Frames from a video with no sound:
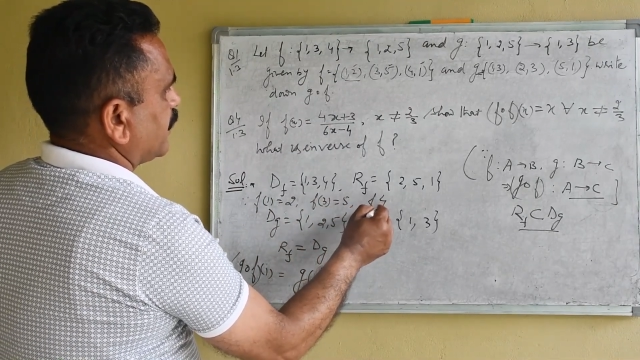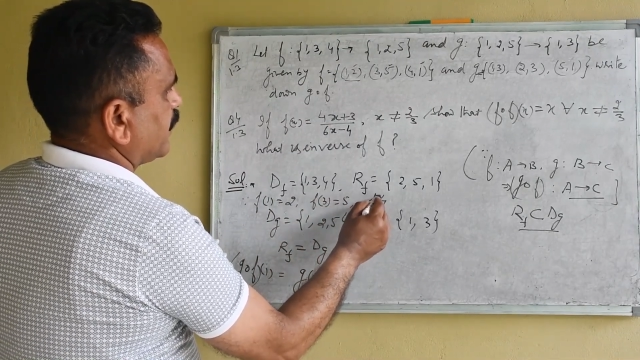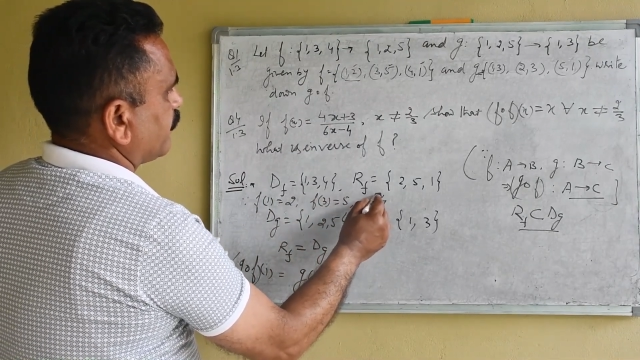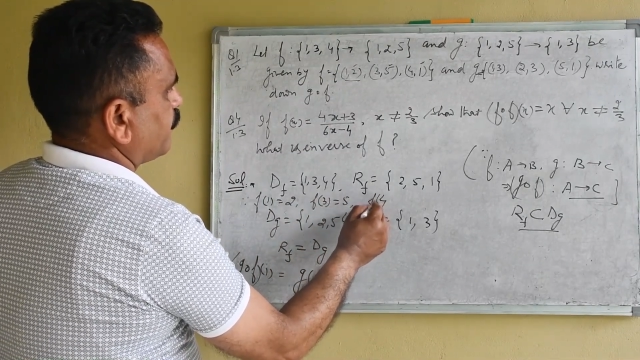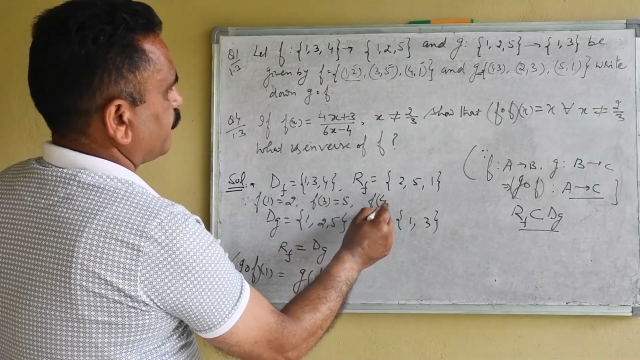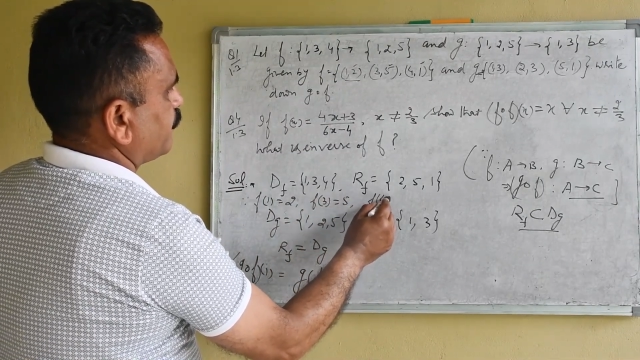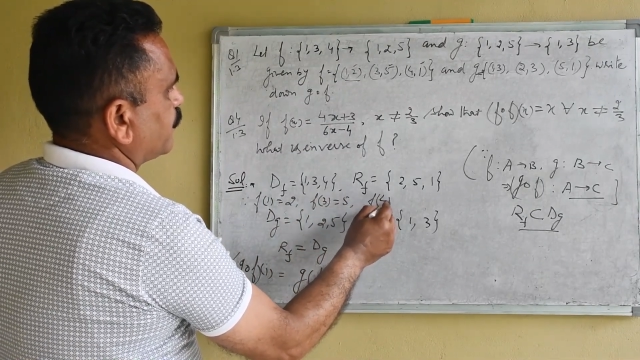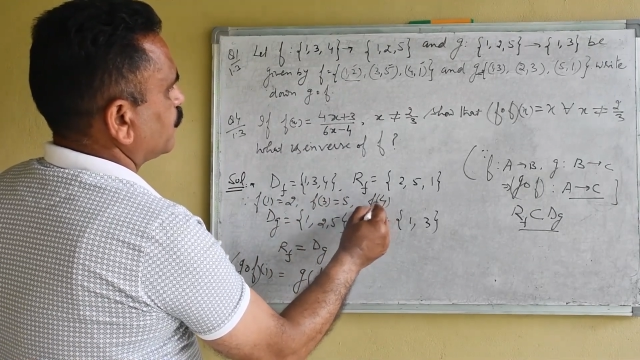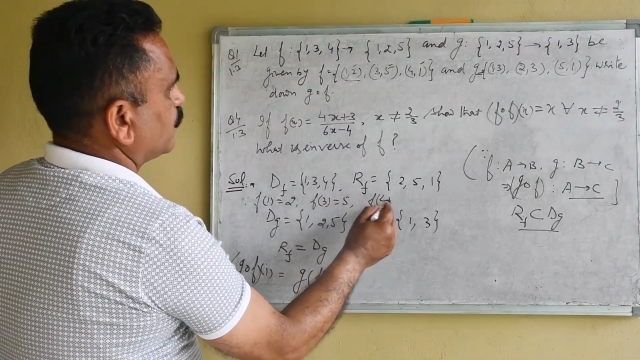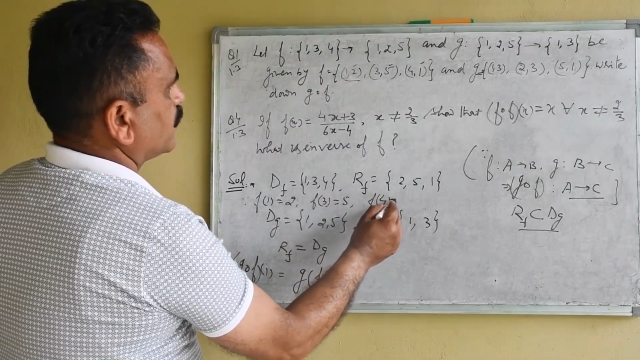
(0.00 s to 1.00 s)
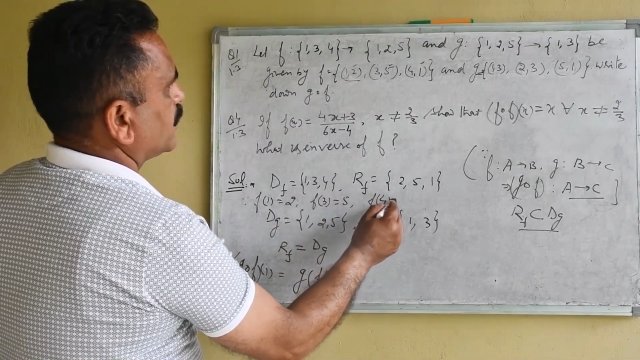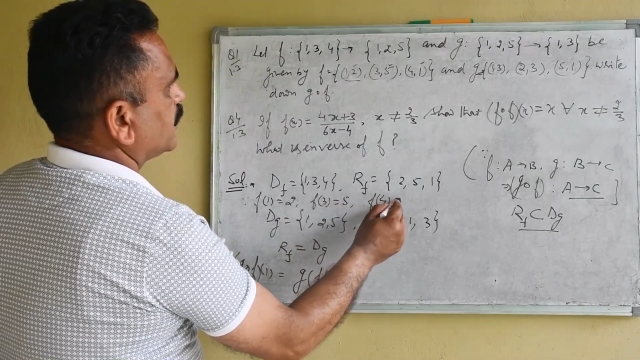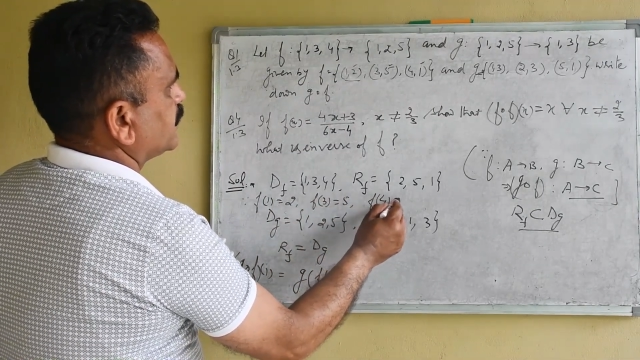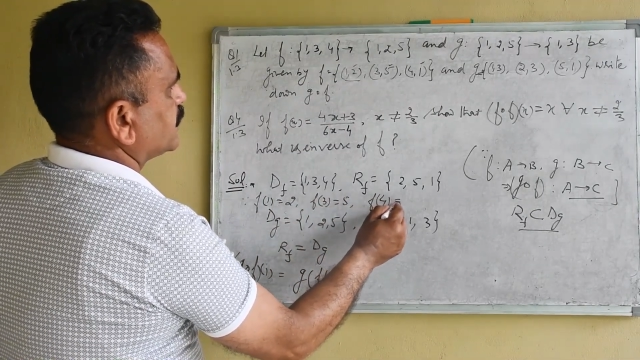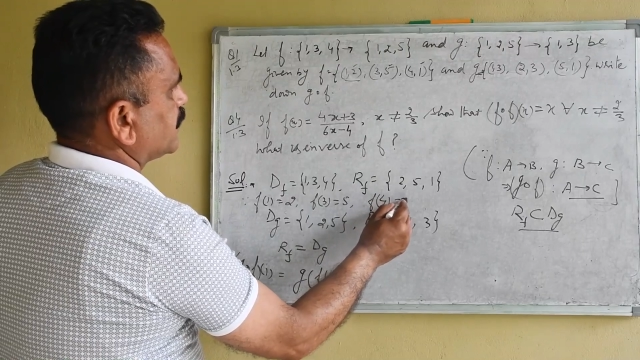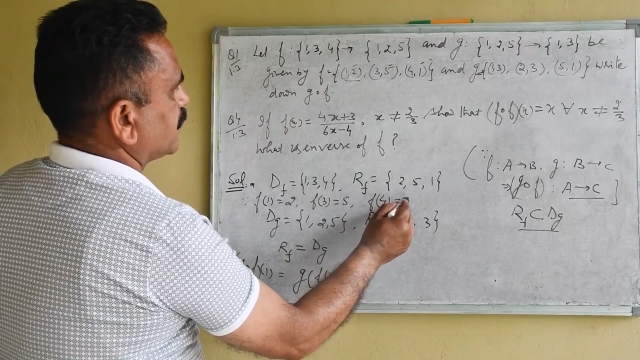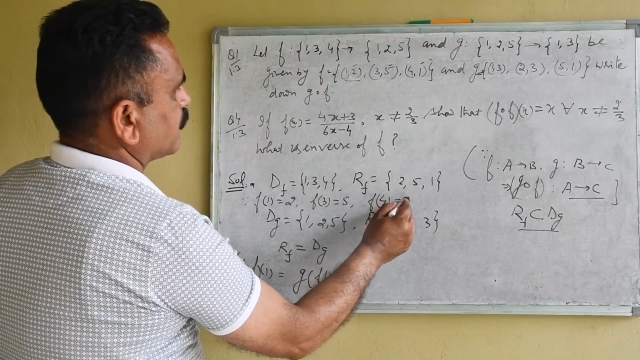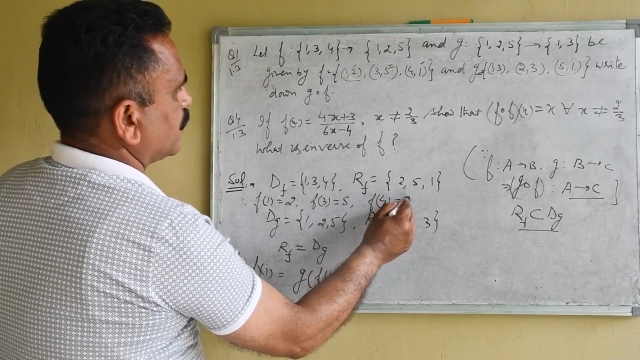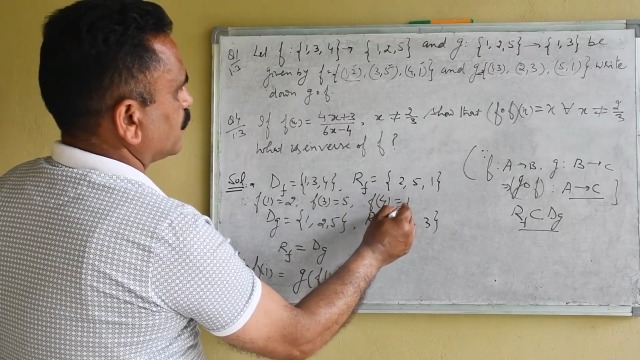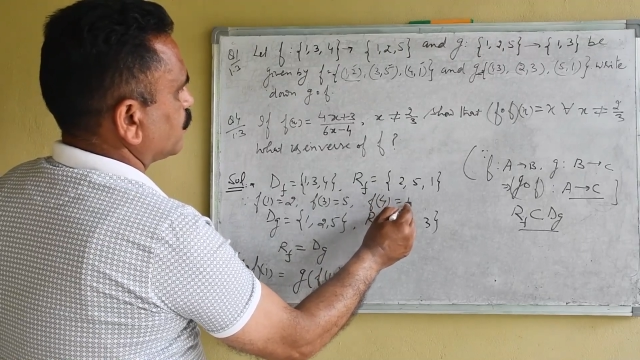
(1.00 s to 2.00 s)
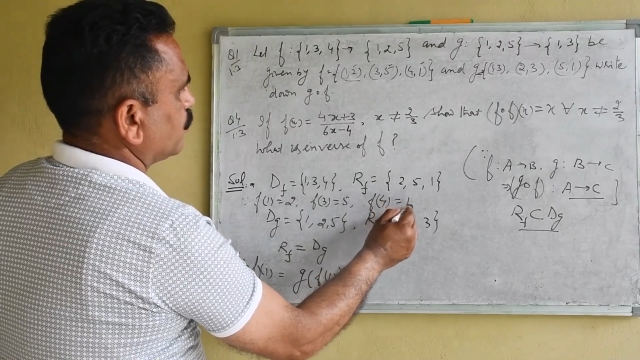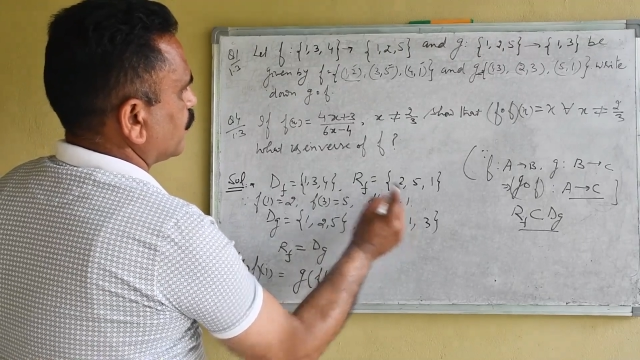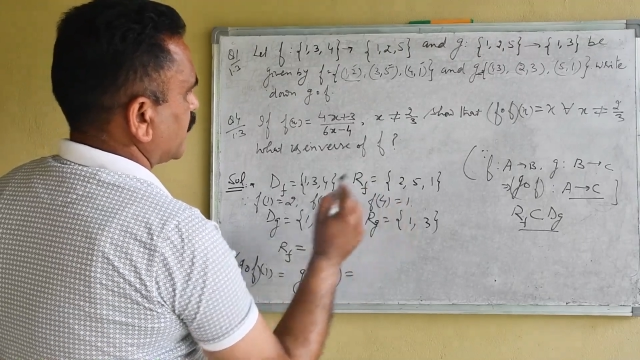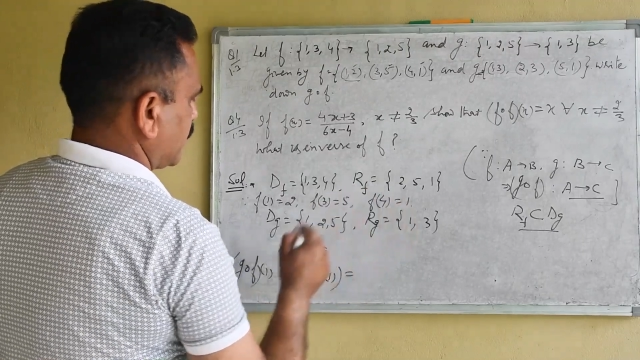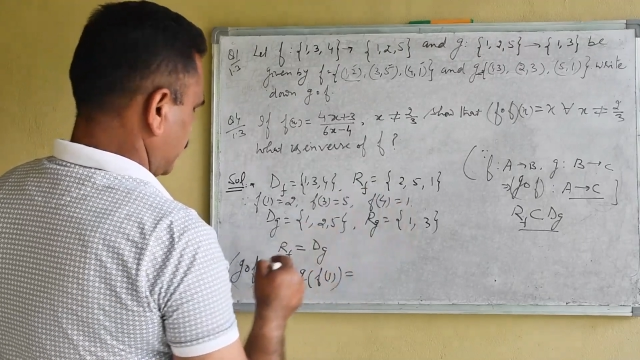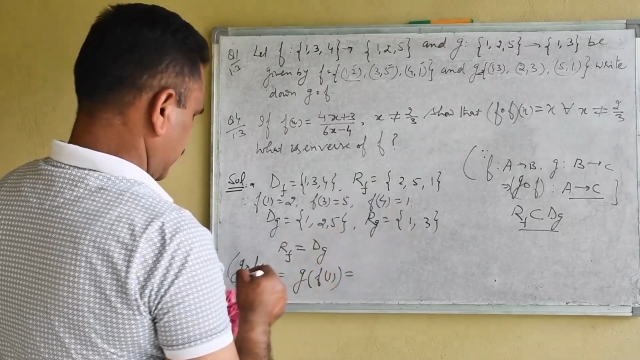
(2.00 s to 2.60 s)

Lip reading: F4 is equal to 1.